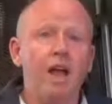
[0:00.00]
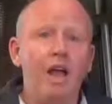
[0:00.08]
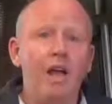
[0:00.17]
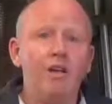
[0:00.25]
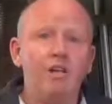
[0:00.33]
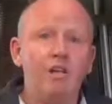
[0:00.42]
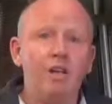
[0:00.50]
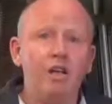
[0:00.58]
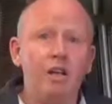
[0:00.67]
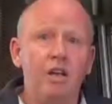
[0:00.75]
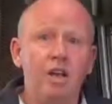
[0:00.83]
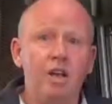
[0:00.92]
And
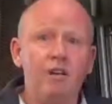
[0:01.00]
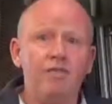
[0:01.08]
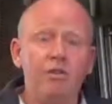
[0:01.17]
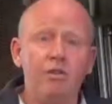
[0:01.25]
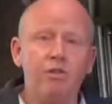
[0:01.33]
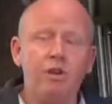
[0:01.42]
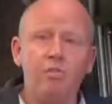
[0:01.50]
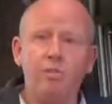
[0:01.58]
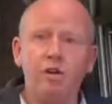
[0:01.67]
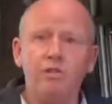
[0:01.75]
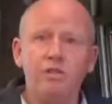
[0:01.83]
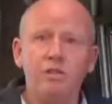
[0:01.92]
if you look
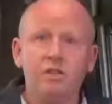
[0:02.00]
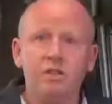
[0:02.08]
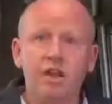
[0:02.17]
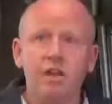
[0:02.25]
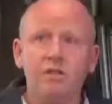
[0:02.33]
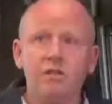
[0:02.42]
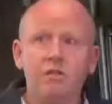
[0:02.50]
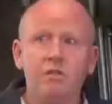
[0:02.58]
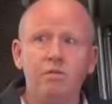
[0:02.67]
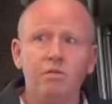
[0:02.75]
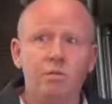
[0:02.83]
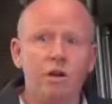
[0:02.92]
at what I've just said,
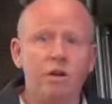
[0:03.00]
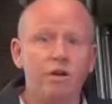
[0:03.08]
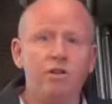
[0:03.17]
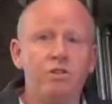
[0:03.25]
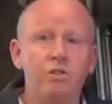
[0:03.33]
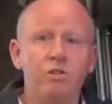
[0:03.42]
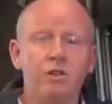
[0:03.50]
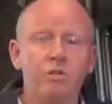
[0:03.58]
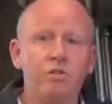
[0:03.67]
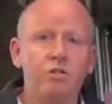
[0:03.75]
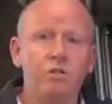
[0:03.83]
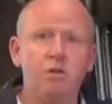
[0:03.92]
what did I do
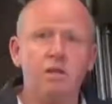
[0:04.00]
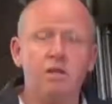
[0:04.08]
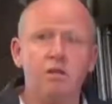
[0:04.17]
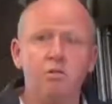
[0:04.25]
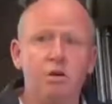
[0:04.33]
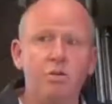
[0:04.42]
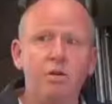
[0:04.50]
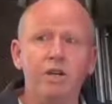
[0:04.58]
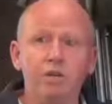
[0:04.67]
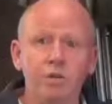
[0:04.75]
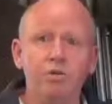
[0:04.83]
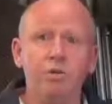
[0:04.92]
that was tricky? What did
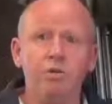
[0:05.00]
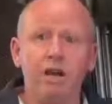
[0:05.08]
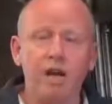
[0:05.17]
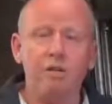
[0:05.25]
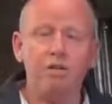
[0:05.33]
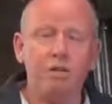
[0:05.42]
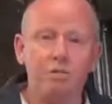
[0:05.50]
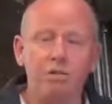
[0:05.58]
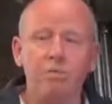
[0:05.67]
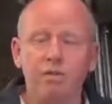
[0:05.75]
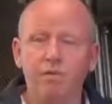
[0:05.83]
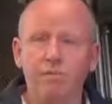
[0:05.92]
we do as a
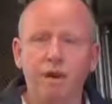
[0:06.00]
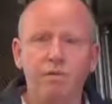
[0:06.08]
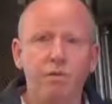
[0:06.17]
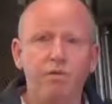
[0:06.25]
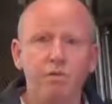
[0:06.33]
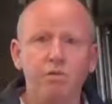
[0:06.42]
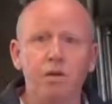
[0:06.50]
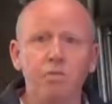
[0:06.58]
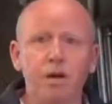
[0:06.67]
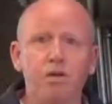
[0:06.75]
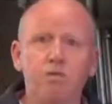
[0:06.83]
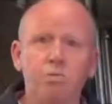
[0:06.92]
group of people doing
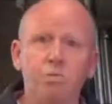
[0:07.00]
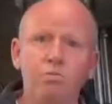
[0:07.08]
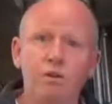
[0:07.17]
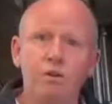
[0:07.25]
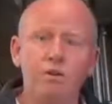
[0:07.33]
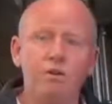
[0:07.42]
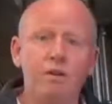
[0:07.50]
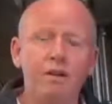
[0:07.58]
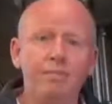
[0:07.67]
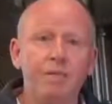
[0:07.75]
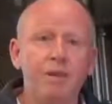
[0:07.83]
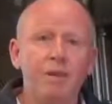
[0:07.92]
maintenance? What did we do?
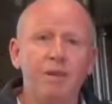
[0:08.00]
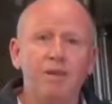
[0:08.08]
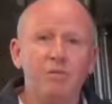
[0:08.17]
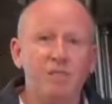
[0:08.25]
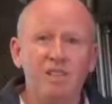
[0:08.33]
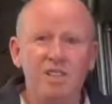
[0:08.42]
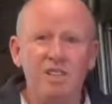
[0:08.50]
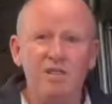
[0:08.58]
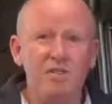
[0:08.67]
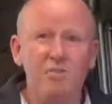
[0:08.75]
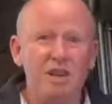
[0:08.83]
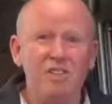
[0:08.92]
We
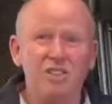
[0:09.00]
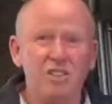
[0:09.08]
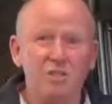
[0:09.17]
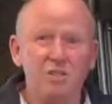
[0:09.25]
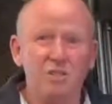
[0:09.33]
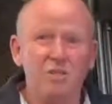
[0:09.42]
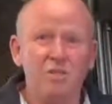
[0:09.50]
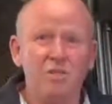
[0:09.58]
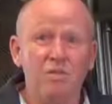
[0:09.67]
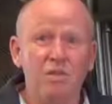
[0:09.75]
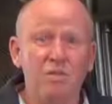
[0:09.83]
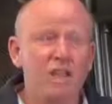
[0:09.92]
didn't do much at all.
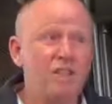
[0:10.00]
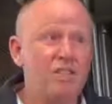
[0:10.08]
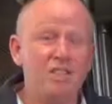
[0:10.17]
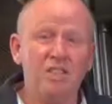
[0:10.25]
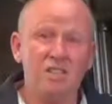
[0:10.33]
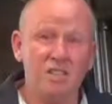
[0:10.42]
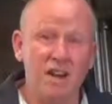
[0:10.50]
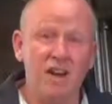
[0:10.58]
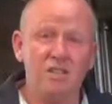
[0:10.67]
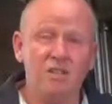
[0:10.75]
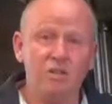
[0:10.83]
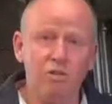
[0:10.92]
We actually just
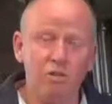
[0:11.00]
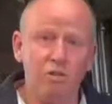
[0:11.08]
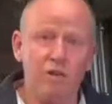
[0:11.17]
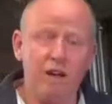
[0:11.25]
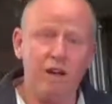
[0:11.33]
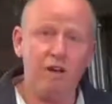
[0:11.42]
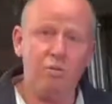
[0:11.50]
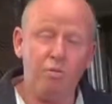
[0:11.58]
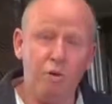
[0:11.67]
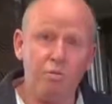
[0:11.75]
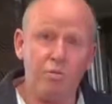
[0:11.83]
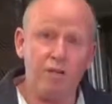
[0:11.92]
started to look
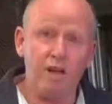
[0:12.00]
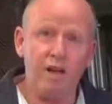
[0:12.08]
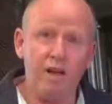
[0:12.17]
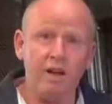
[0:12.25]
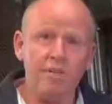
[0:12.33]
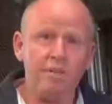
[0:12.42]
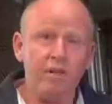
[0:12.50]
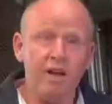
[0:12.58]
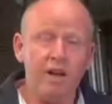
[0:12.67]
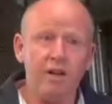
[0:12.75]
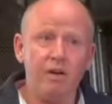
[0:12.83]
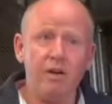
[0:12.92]
at what was there
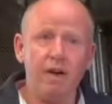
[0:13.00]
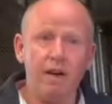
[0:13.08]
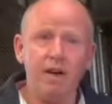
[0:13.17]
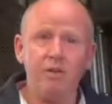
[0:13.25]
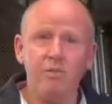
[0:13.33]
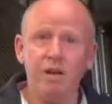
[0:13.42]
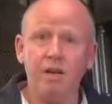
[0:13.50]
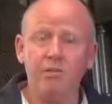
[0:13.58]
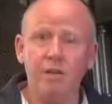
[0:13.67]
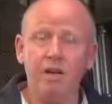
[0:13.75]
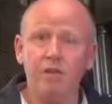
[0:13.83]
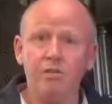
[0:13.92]
and go, hey, we
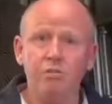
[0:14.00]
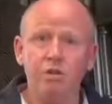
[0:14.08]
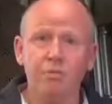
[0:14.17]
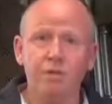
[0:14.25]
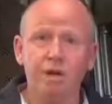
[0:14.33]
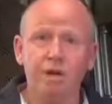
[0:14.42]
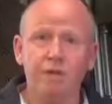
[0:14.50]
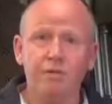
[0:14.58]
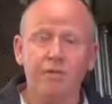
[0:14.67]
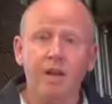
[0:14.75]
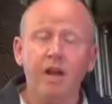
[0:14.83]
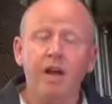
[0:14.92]
can make this better.